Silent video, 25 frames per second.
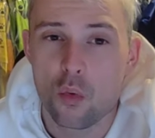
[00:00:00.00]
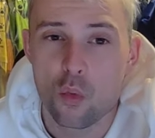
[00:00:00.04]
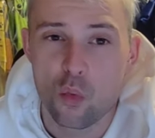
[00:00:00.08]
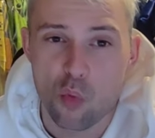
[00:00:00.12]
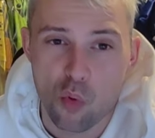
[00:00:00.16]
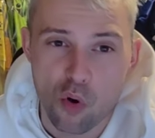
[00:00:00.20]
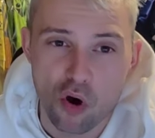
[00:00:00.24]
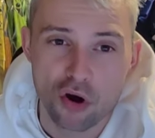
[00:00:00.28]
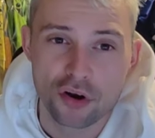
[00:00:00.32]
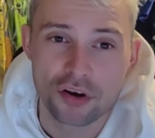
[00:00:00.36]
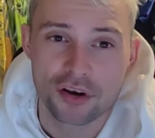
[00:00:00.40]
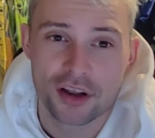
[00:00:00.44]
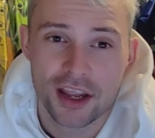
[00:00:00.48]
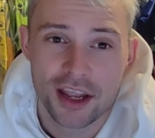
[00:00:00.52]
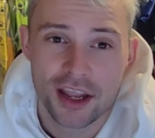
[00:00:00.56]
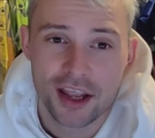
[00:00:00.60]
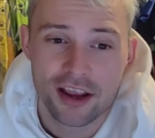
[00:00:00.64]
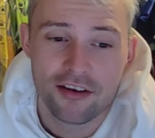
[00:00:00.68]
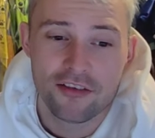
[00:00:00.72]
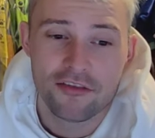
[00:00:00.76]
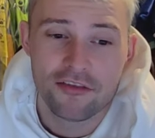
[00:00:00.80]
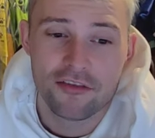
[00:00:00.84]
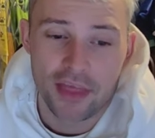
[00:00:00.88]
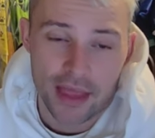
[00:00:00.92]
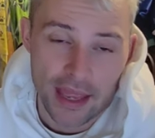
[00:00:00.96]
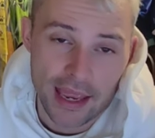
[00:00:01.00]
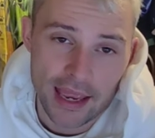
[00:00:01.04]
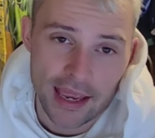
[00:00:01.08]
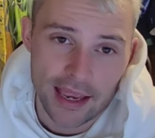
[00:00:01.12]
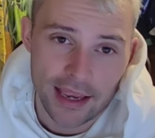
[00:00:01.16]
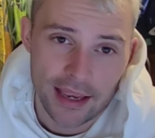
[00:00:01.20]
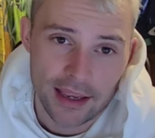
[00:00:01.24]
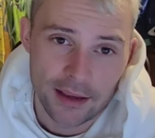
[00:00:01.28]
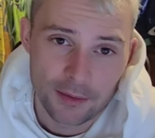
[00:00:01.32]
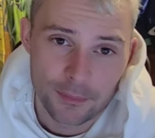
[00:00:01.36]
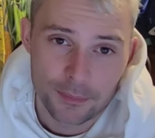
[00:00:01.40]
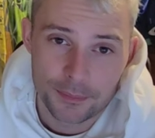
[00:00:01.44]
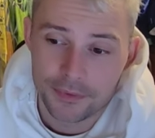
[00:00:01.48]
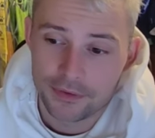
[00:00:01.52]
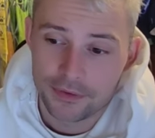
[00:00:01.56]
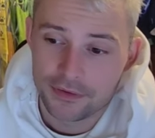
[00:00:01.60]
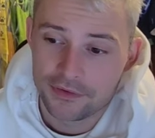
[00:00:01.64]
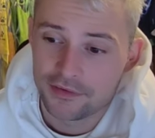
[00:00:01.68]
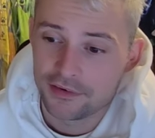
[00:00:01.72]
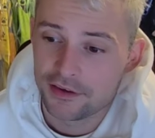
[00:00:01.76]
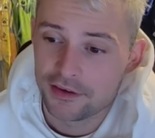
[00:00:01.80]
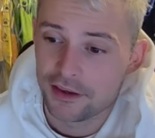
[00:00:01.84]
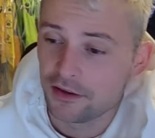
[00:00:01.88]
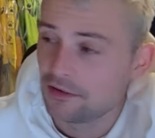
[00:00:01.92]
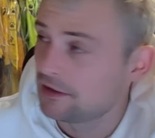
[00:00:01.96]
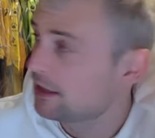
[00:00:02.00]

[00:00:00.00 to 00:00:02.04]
one there. But uh,